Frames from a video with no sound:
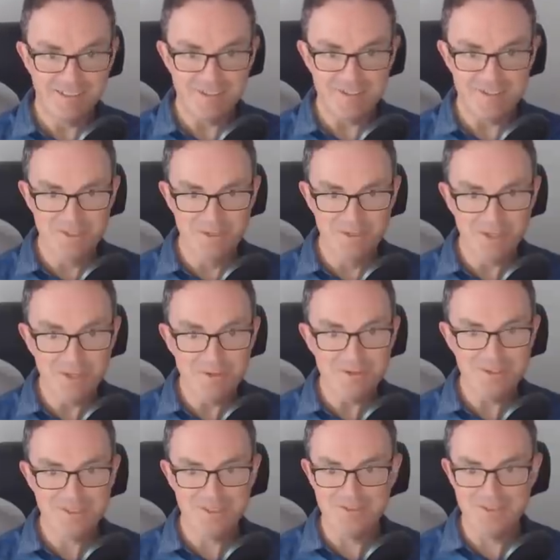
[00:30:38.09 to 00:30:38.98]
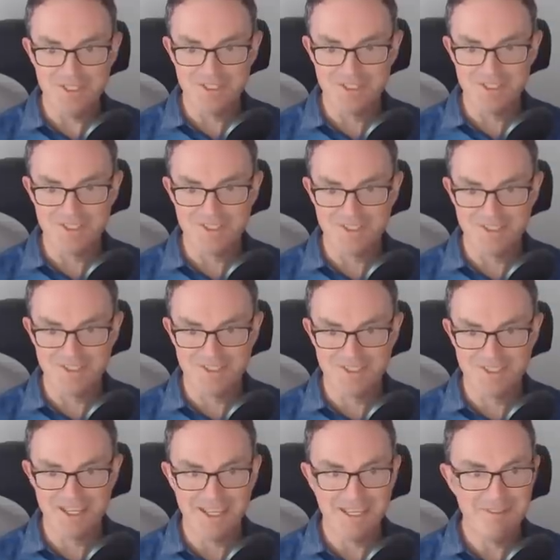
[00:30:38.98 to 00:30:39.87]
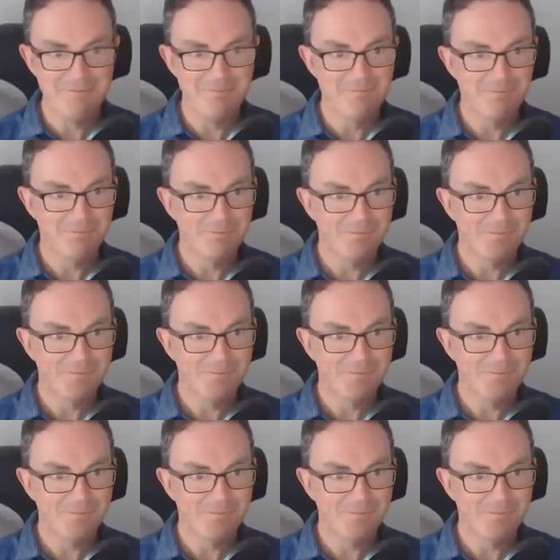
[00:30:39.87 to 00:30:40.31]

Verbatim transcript: So those two digits are the same.